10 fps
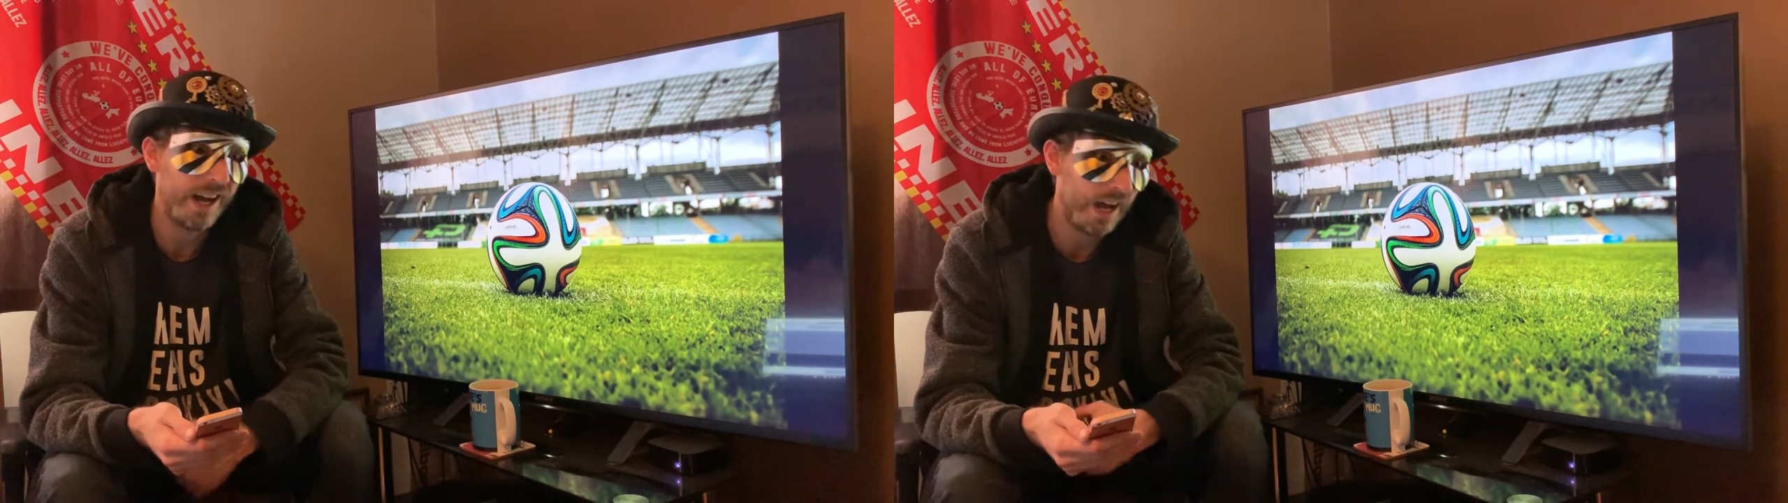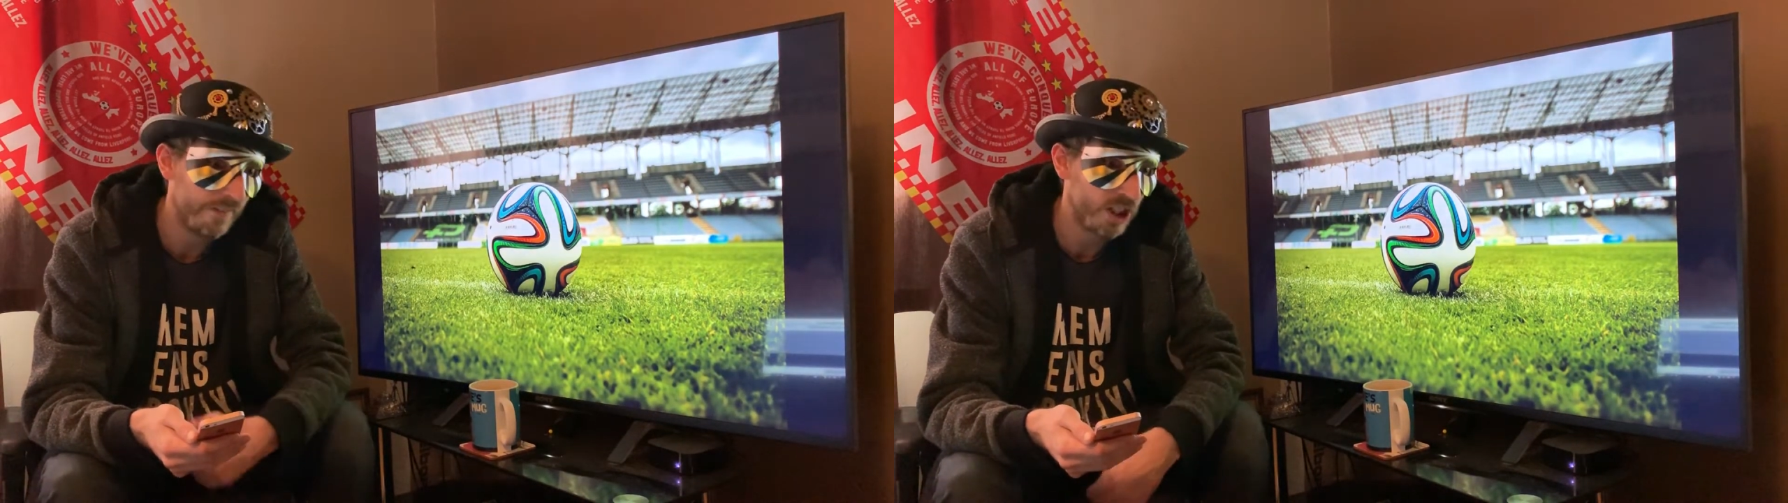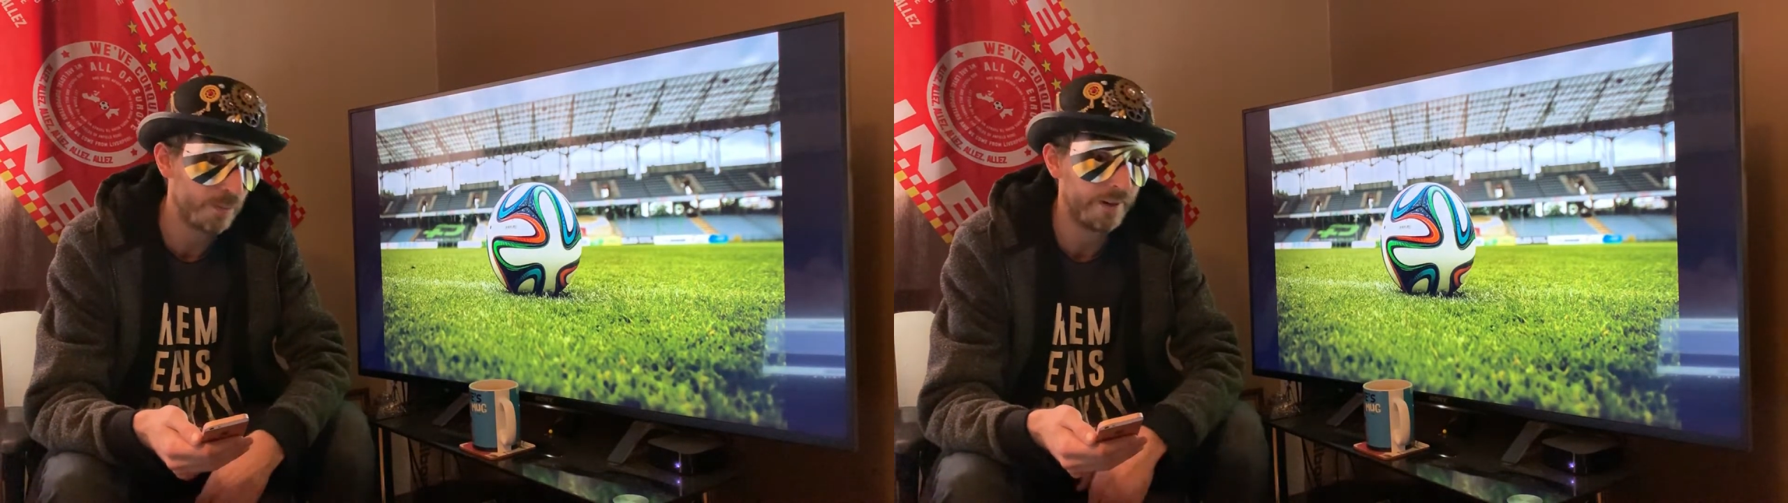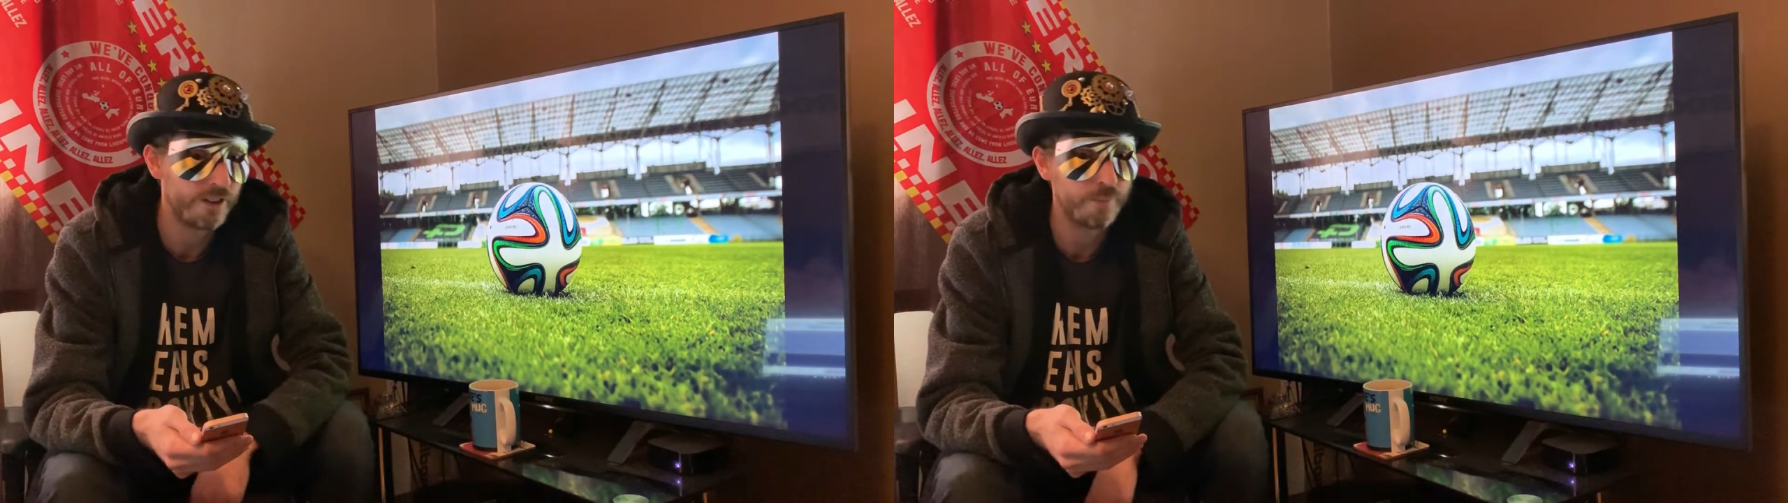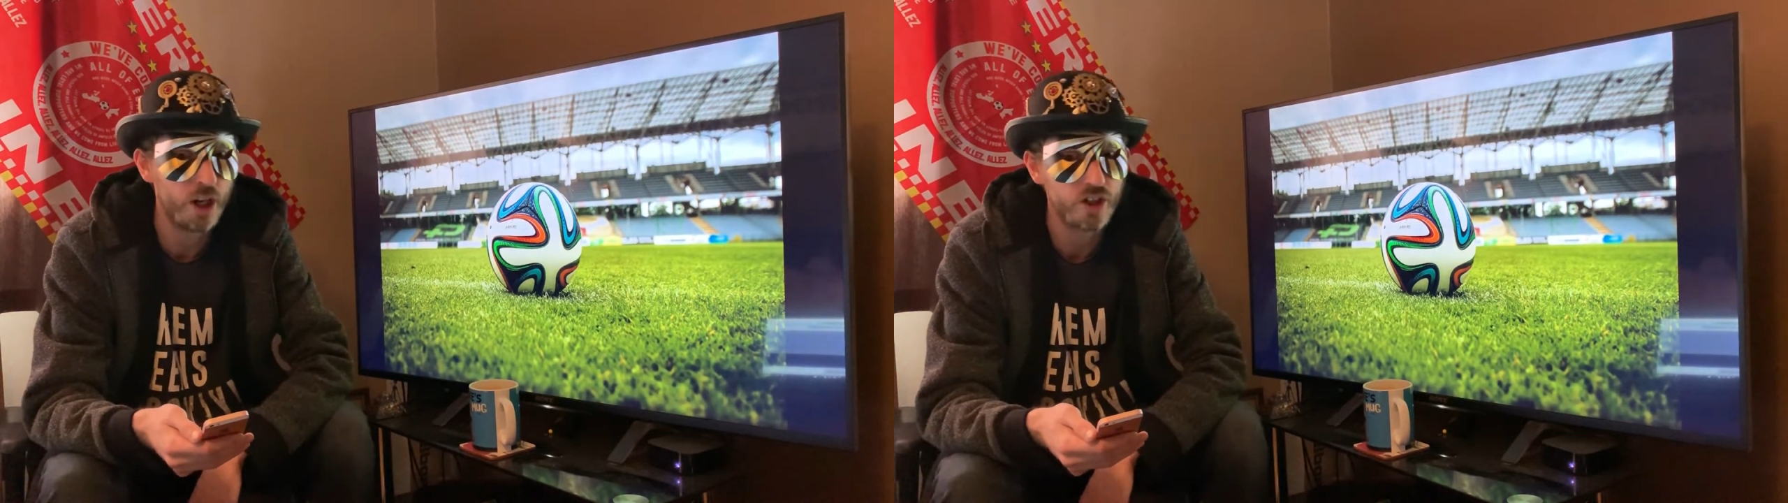I have
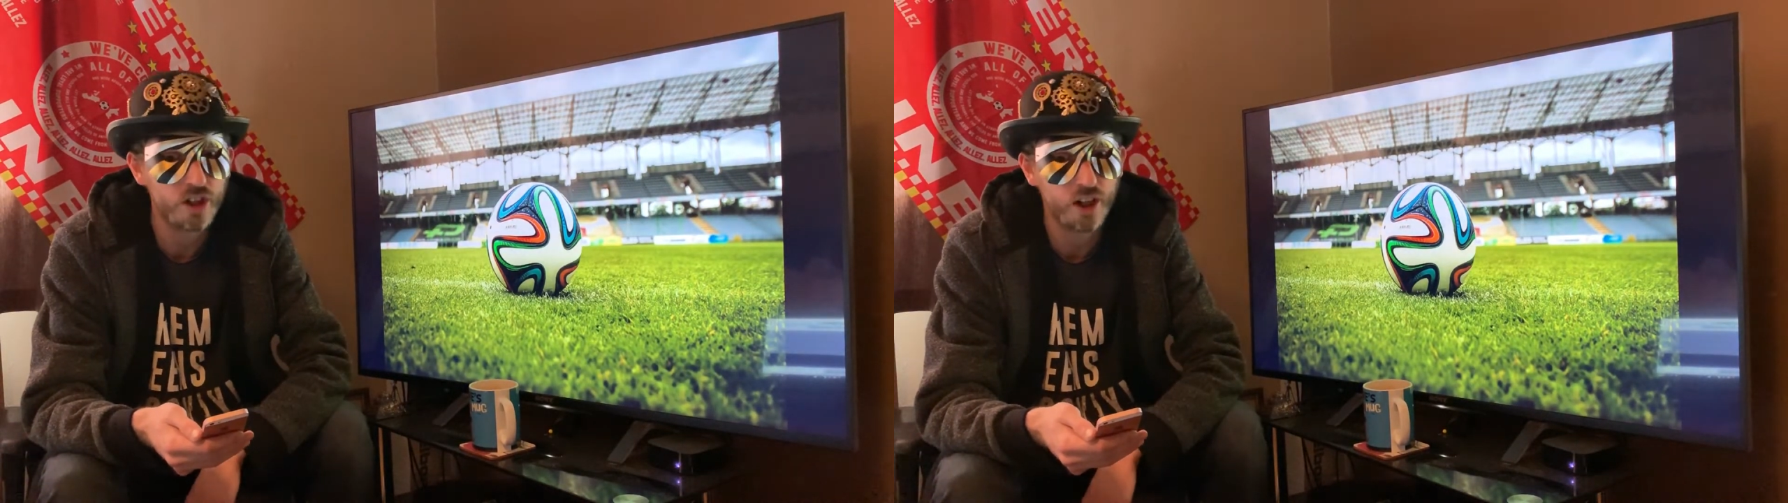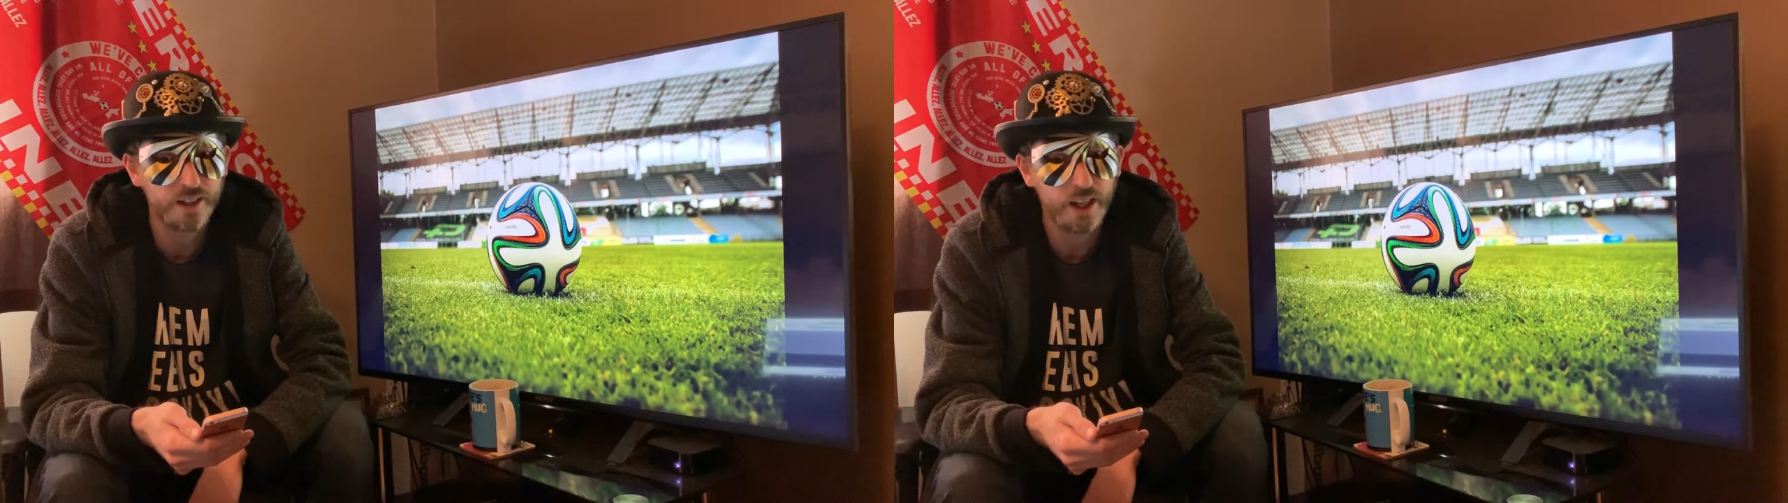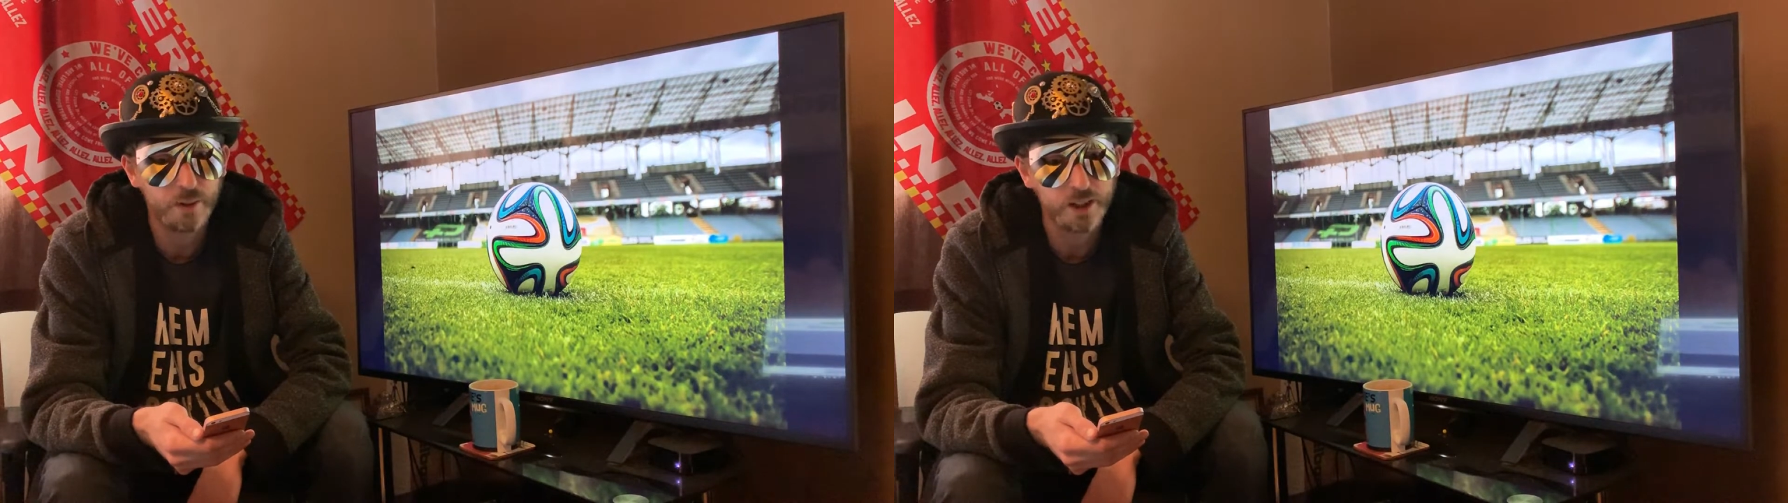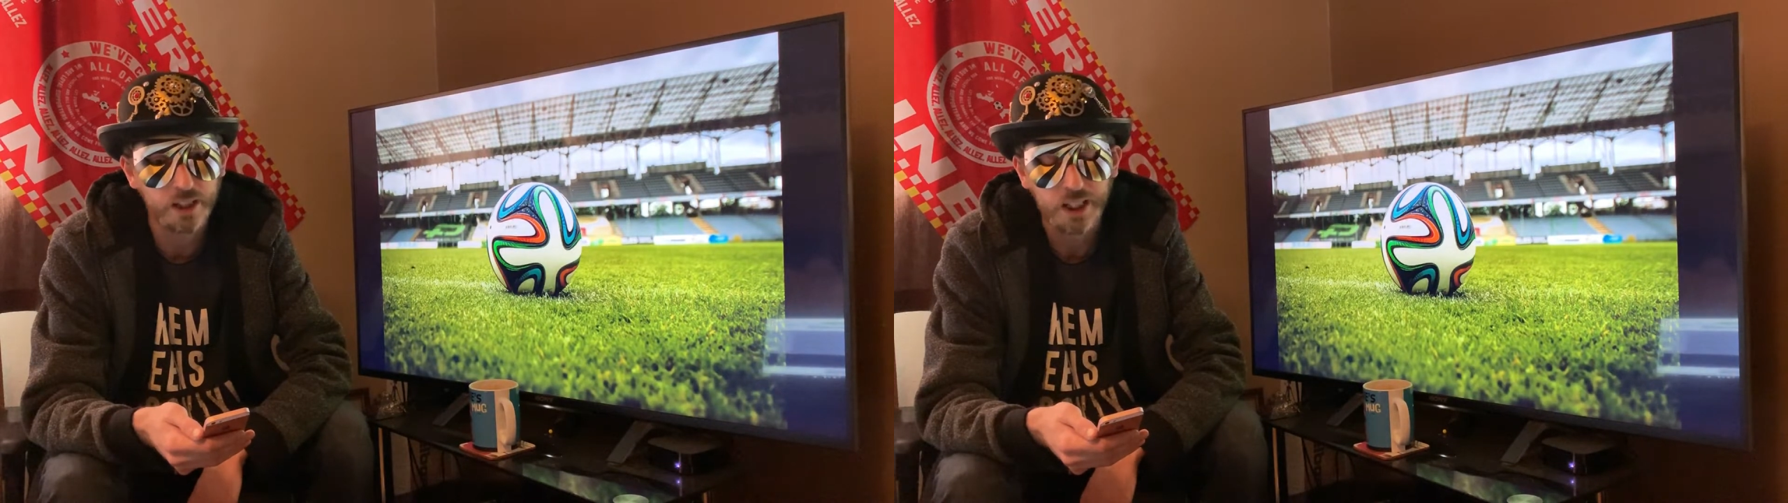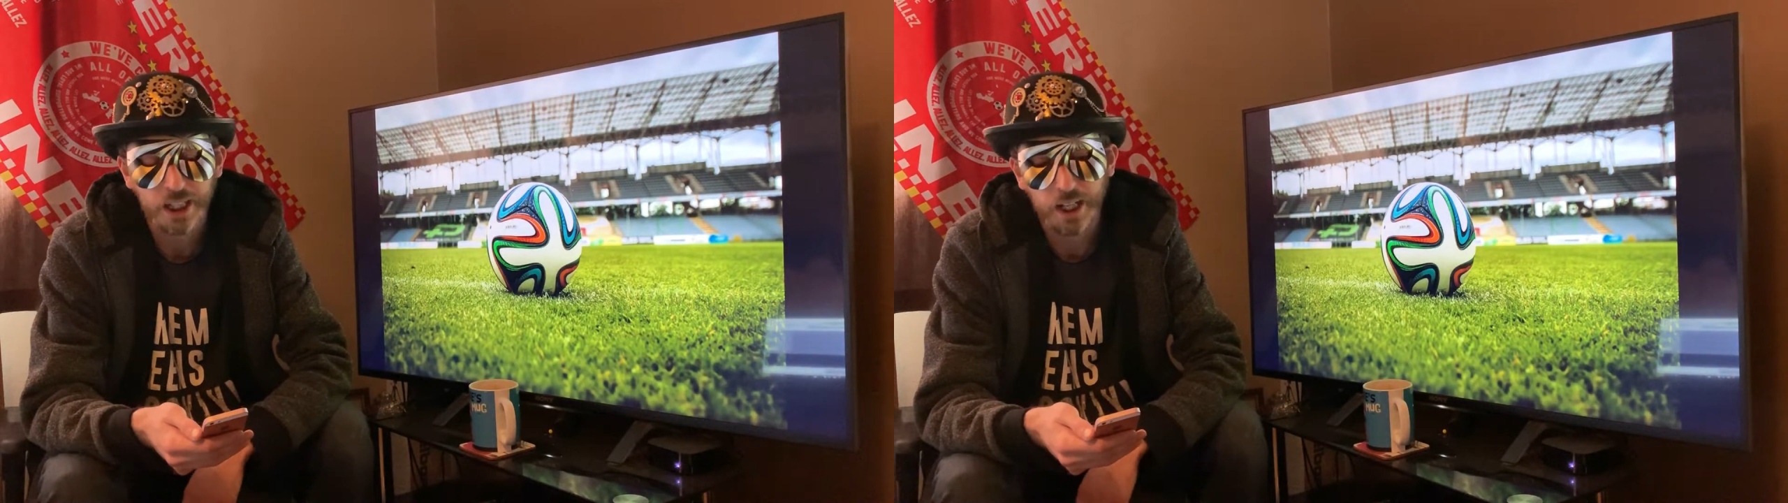experienced Merseyside derbies.